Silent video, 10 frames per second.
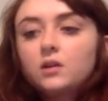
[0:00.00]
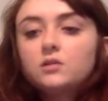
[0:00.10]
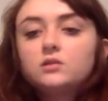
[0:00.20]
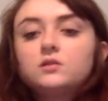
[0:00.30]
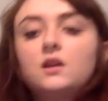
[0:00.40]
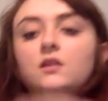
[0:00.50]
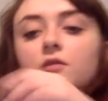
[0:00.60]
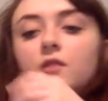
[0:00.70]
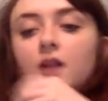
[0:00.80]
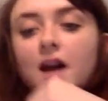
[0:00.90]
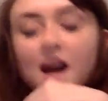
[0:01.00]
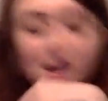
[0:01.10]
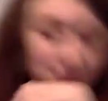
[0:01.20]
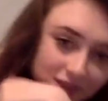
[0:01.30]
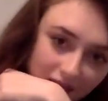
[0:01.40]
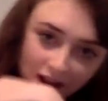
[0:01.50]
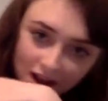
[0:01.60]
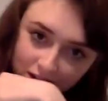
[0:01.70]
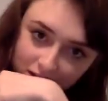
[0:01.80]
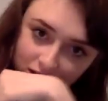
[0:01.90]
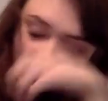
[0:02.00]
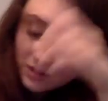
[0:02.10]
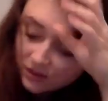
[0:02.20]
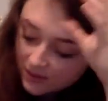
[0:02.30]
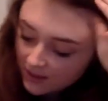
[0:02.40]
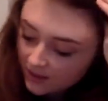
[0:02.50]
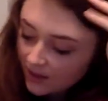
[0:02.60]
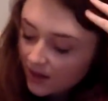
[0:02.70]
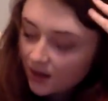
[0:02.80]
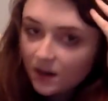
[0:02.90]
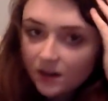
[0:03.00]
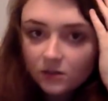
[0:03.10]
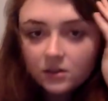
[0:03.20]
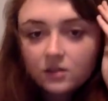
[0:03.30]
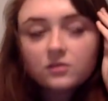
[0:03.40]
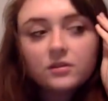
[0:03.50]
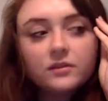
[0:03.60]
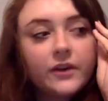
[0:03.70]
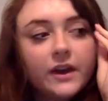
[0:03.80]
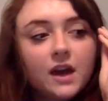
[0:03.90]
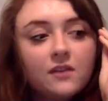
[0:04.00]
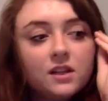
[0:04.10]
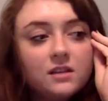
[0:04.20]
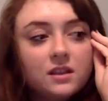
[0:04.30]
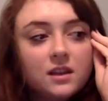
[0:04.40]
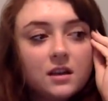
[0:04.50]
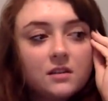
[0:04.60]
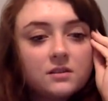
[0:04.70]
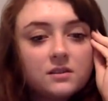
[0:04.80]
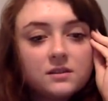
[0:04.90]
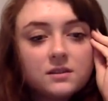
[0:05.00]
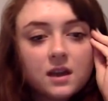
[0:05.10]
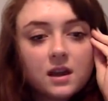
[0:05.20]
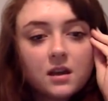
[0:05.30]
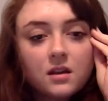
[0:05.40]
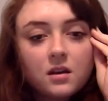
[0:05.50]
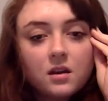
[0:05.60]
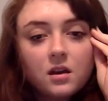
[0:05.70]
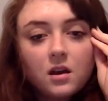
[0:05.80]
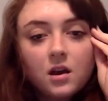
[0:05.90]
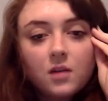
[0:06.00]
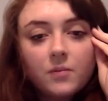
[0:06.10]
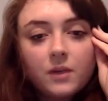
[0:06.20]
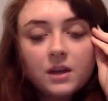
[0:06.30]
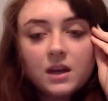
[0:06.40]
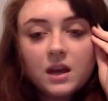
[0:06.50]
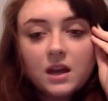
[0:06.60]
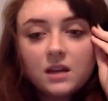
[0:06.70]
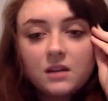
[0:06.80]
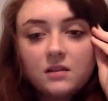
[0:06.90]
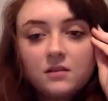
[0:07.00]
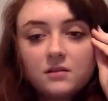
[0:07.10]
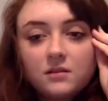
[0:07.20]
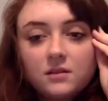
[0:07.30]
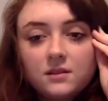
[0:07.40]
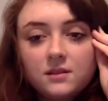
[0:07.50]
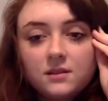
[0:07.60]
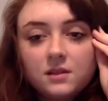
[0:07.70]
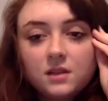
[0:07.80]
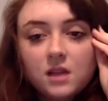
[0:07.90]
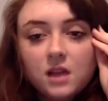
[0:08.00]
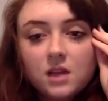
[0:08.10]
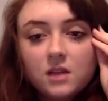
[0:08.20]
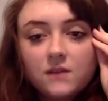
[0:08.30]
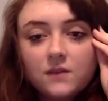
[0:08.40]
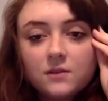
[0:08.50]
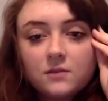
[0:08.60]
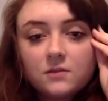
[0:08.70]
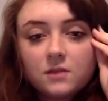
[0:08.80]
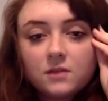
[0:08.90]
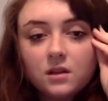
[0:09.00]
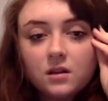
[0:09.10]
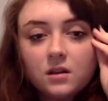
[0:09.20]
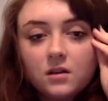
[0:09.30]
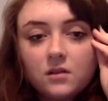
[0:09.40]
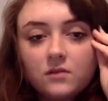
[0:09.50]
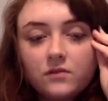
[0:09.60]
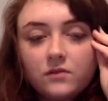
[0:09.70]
So saying that, I don't know if I have anything else to say, but again, this is the anniversary of